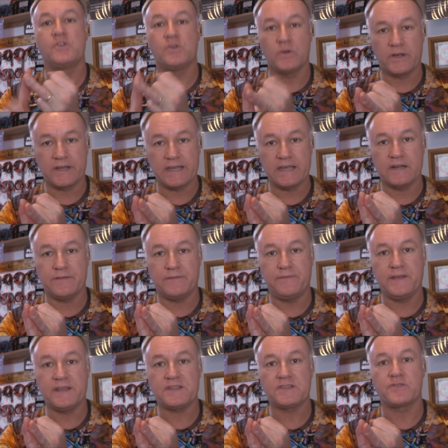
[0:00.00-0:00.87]
Should I get a
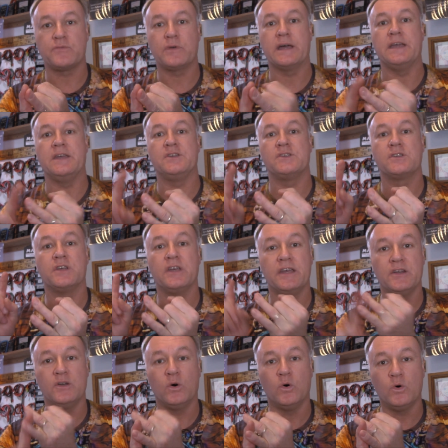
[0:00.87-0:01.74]
fixed range,
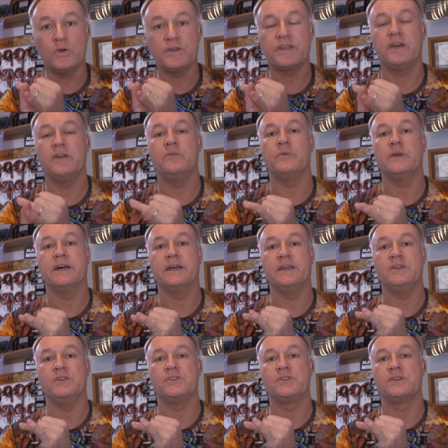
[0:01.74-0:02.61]
an auto
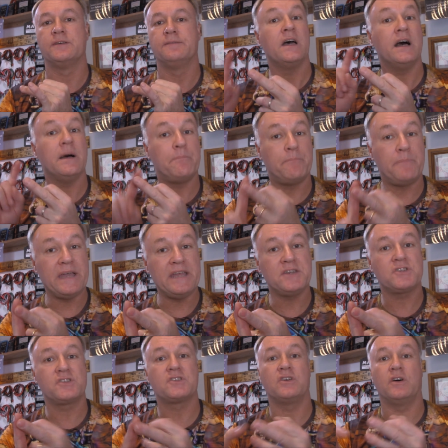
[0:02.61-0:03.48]
range, a
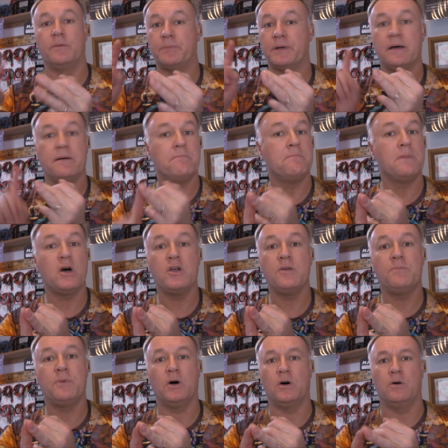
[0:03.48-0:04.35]
benchtop, a
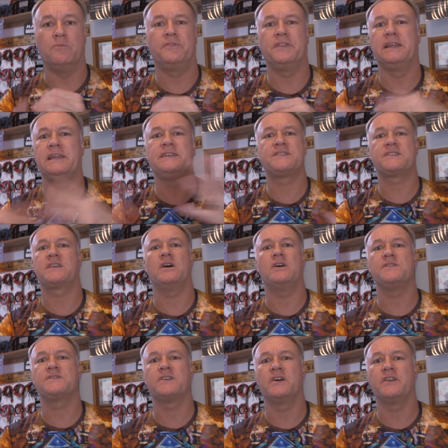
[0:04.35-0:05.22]
mobile? The list
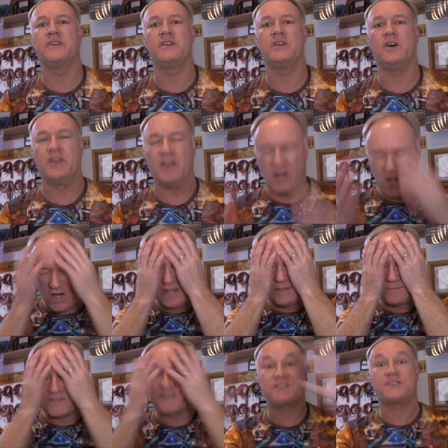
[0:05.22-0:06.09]
goes on and on.
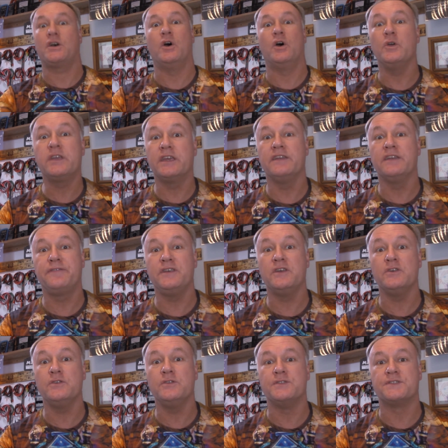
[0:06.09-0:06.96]
I'm so
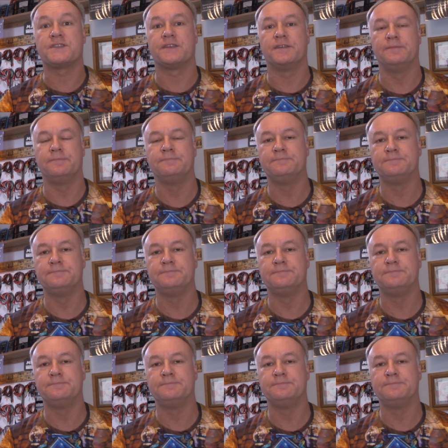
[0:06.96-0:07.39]
confused.